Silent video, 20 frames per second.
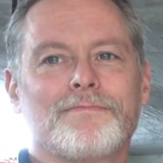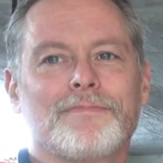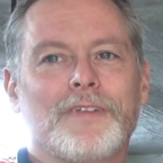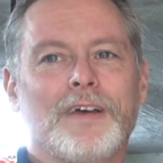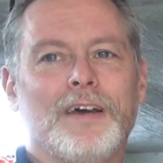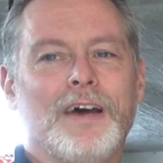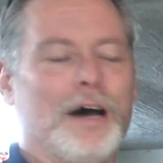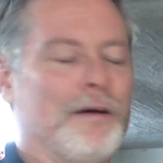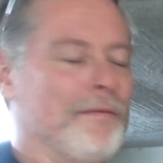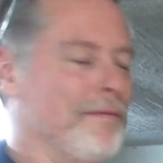
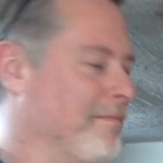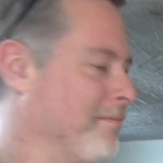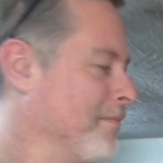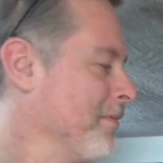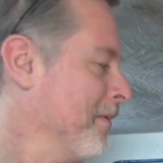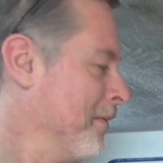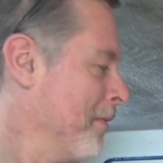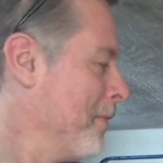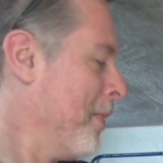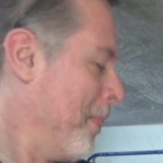But
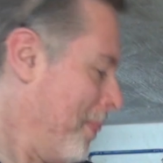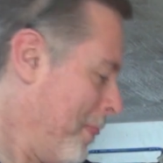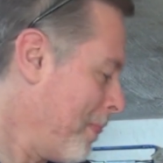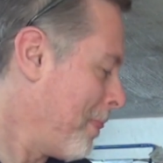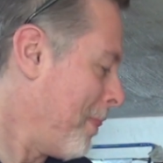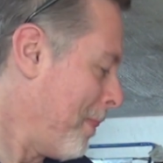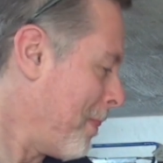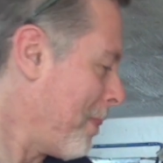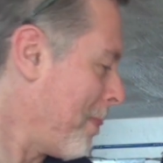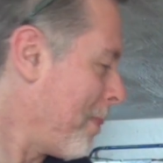the
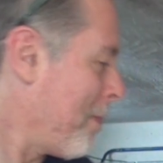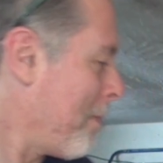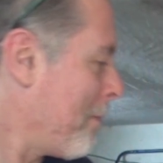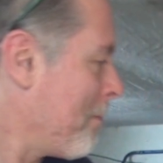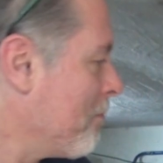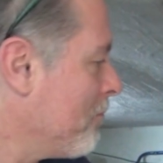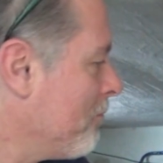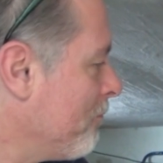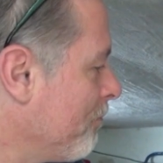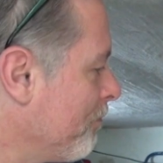belt is on
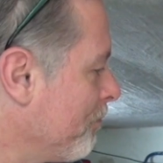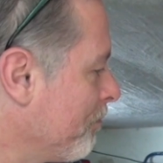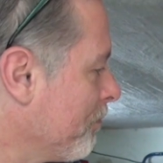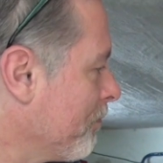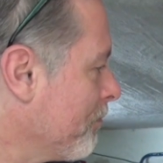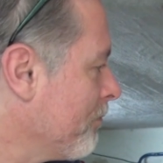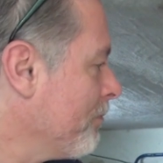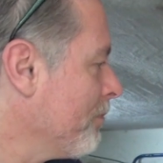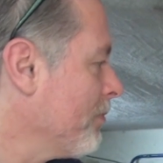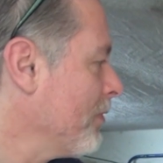both
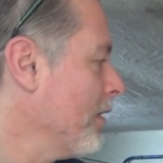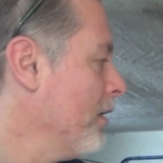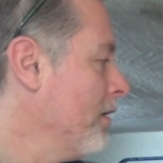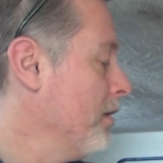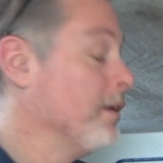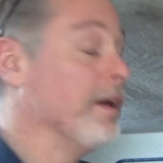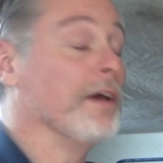axes or